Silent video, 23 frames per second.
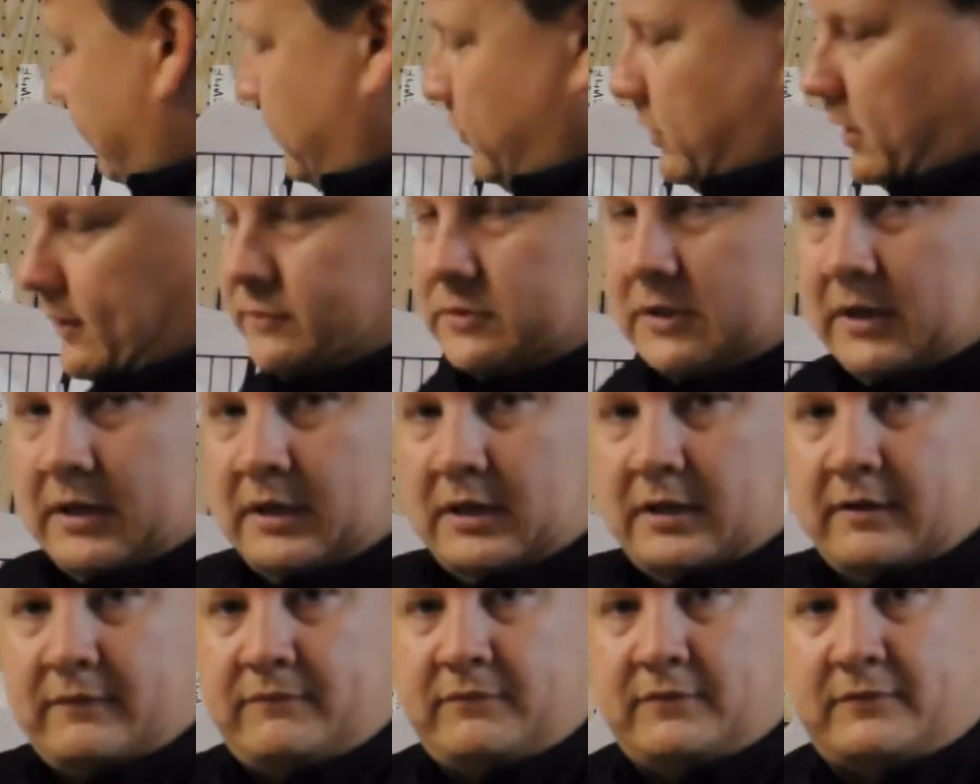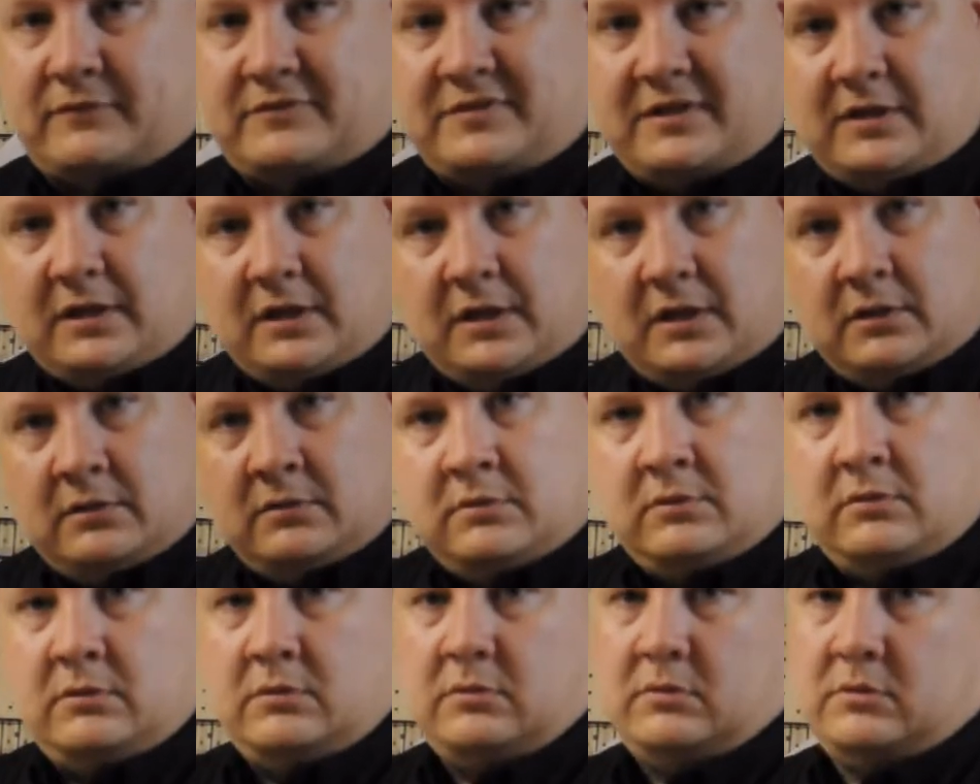you have, say, an f15,
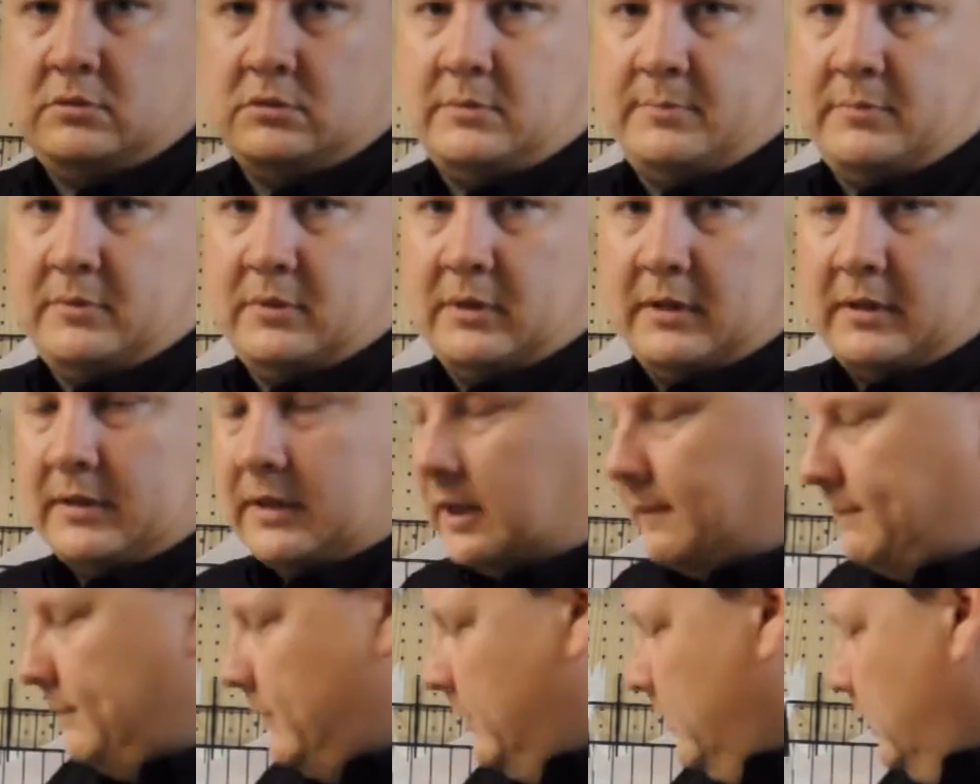something like that,